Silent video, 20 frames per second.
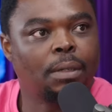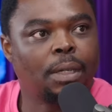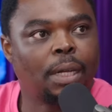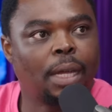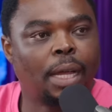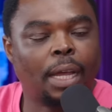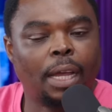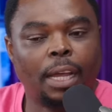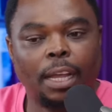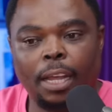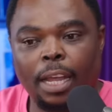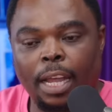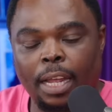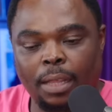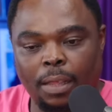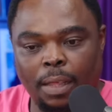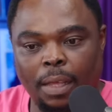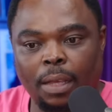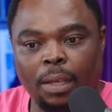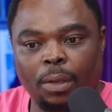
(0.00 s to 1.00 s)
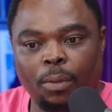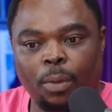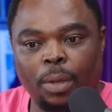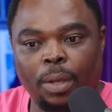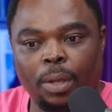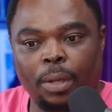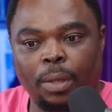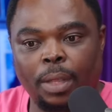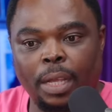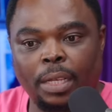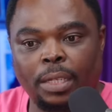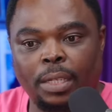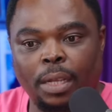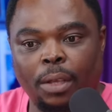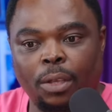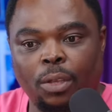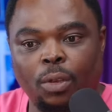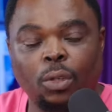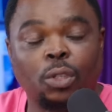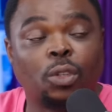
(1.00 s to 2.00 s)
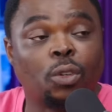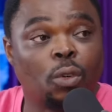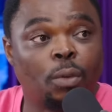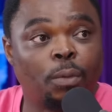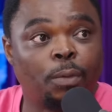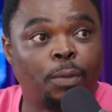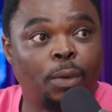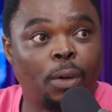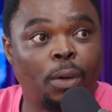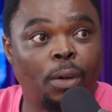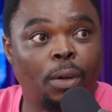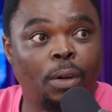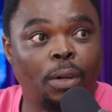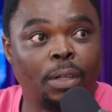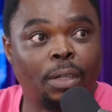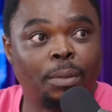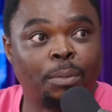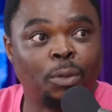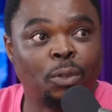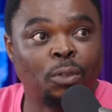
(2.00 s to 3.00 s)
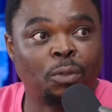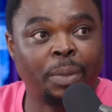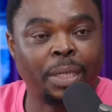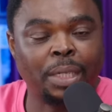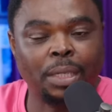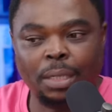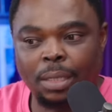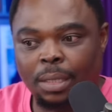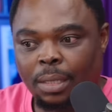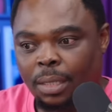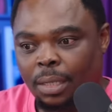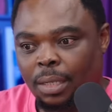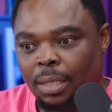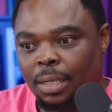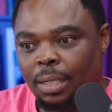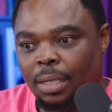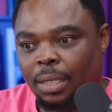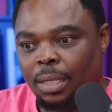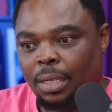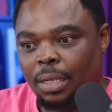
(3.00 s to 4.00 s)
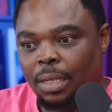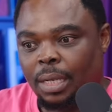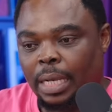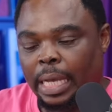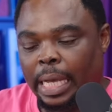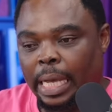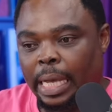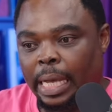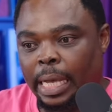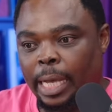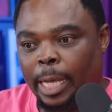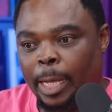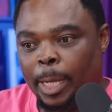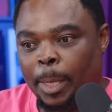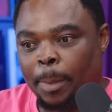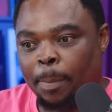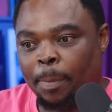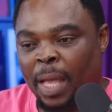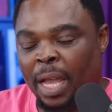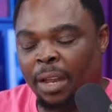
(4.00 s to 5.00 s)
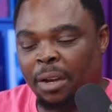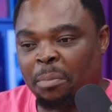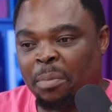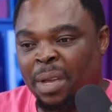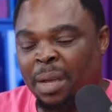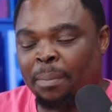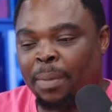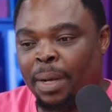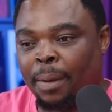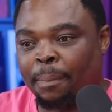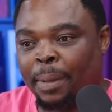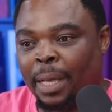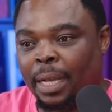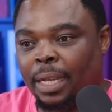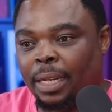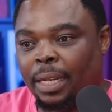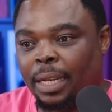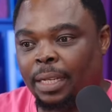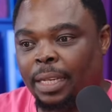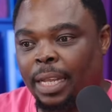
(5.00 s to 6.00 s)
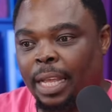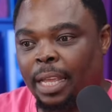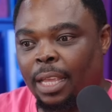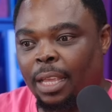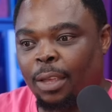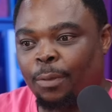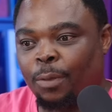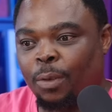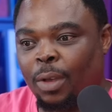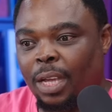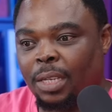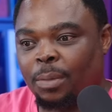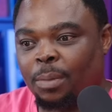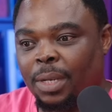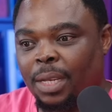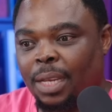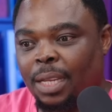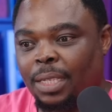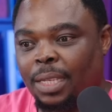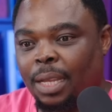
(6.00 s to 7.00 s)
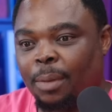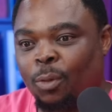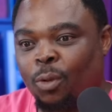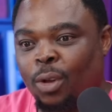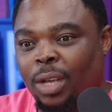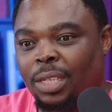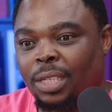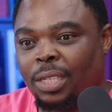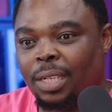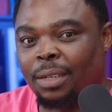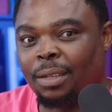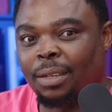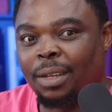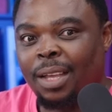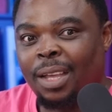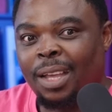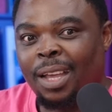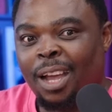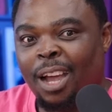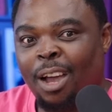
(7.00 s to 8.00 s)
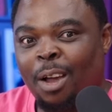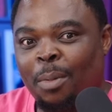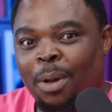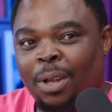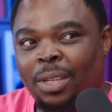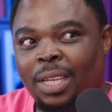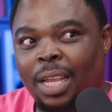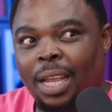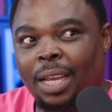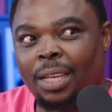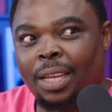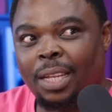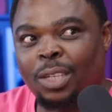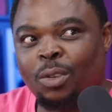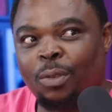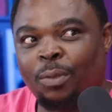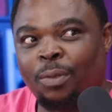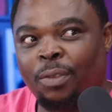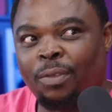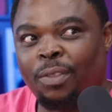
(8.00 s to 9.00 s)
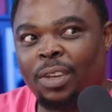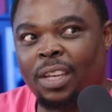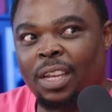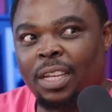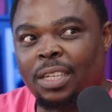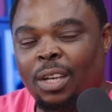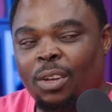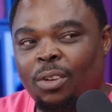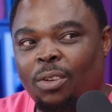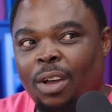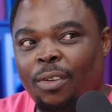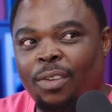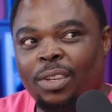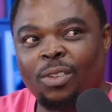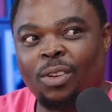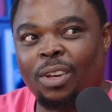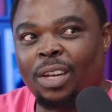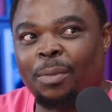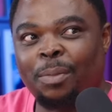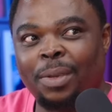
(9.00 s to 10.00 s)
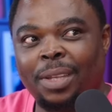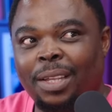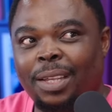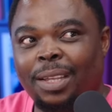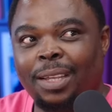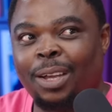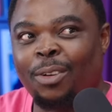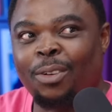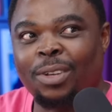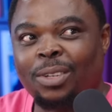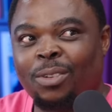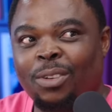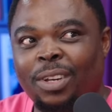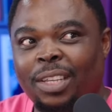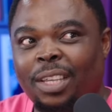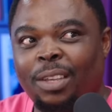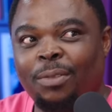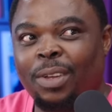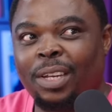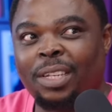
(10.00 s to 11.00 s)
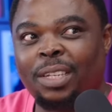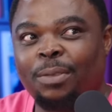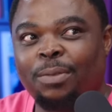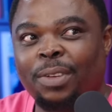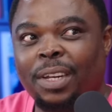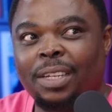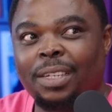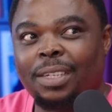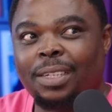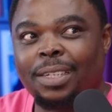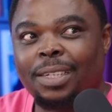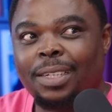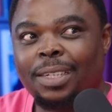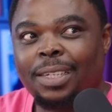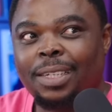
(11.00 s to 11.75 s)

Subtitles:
I think there's a huge room for improvement. I remember back in the day, if you asked me the same question about 10 years to 15 years ago, I was going to give you a different